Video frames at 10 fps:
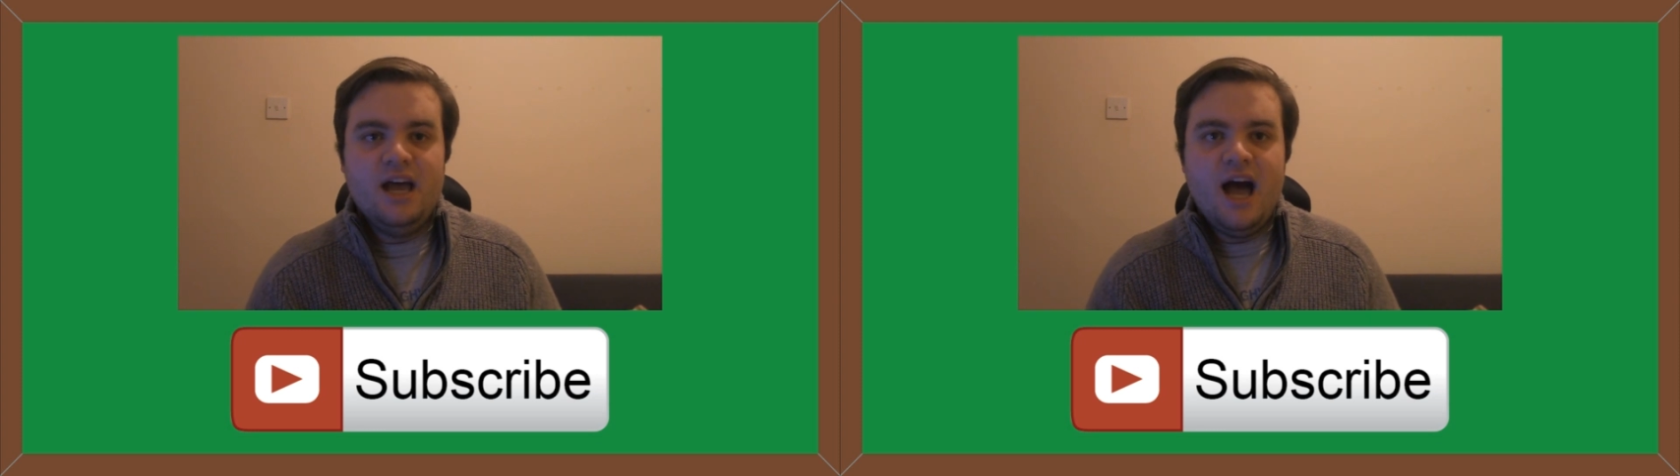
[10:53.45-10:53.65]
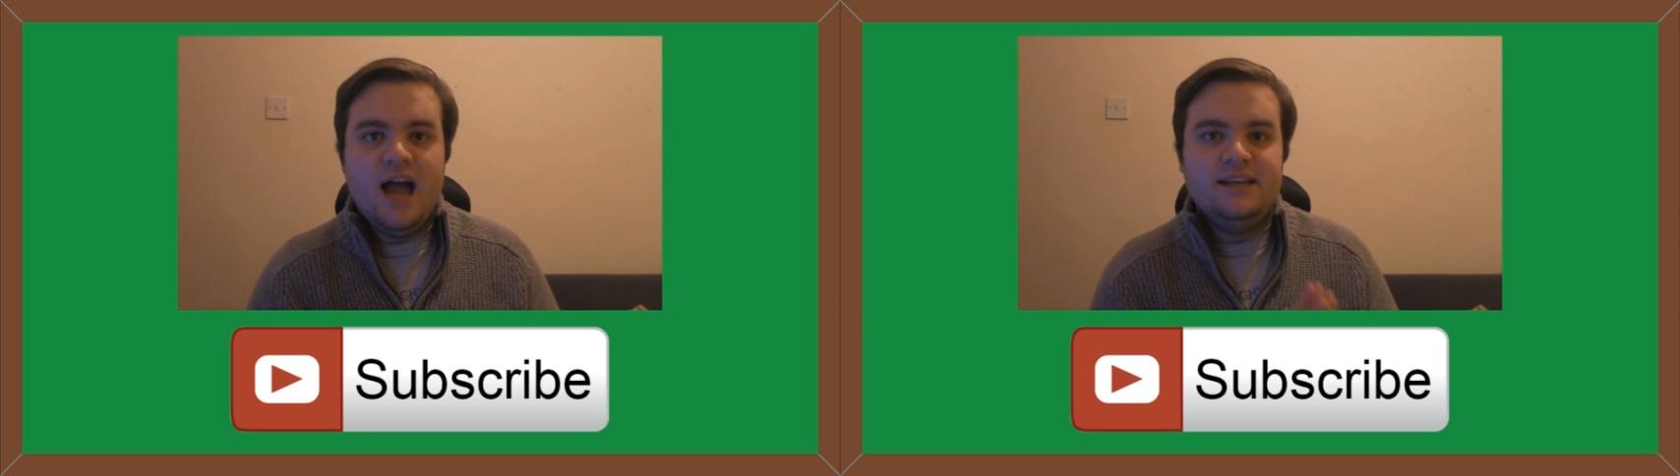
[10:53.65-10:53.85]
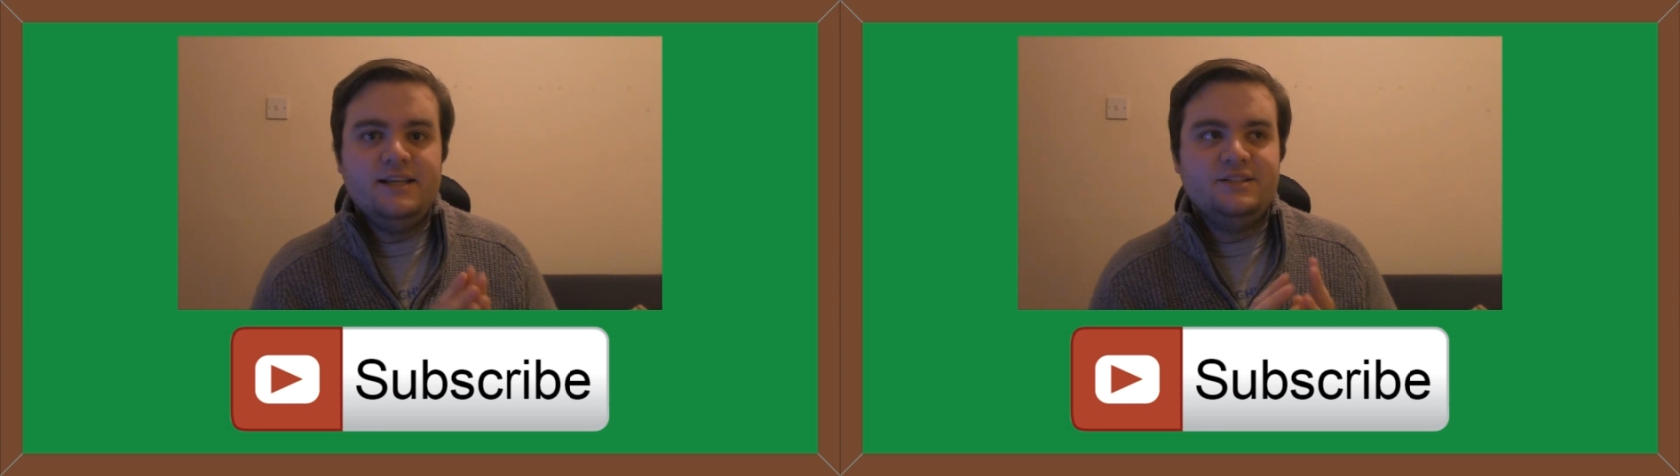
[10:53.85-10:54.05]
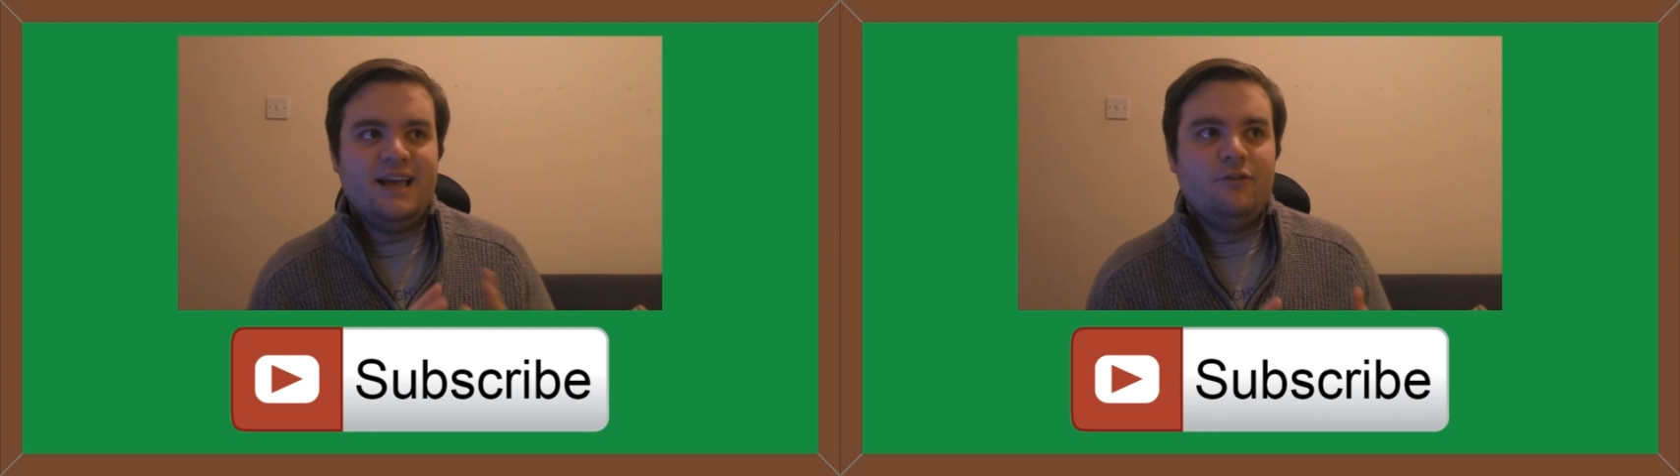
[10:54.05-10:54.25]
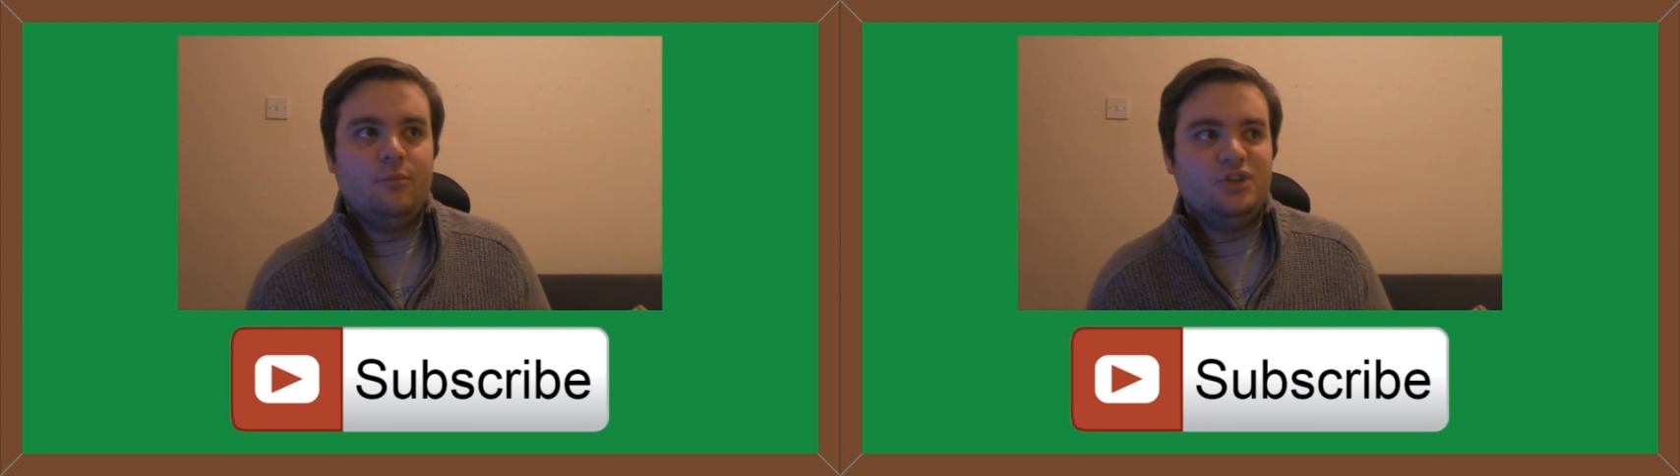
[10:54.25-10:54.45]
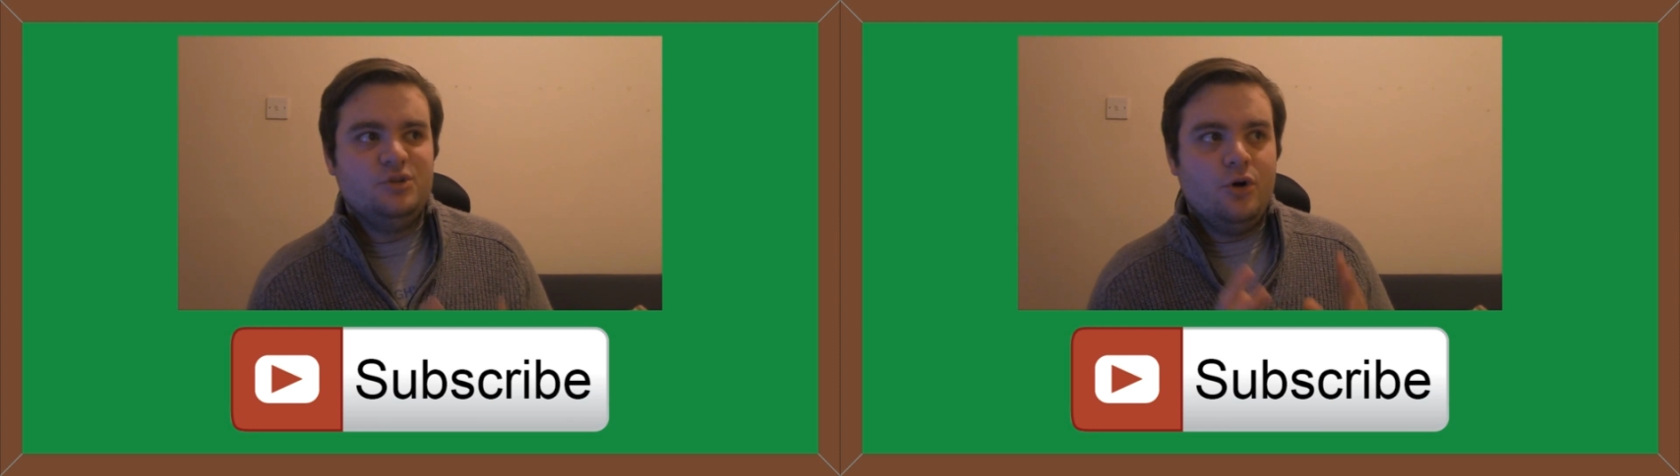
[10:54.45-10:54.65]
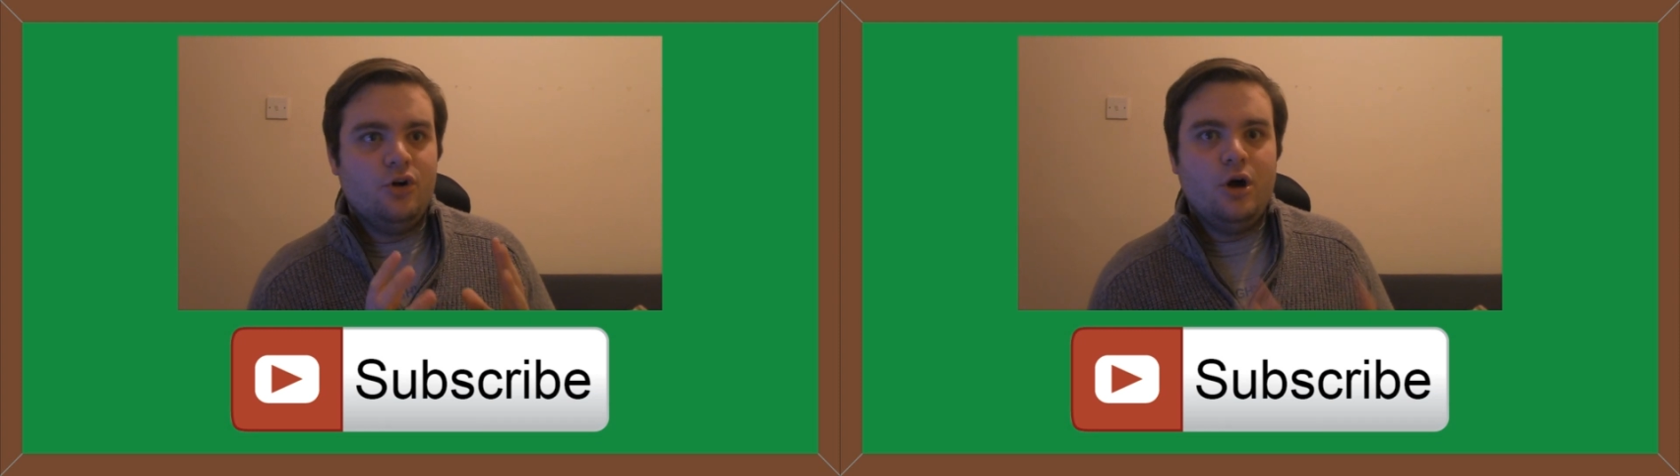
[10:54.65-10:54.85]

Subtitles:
I need to have a much more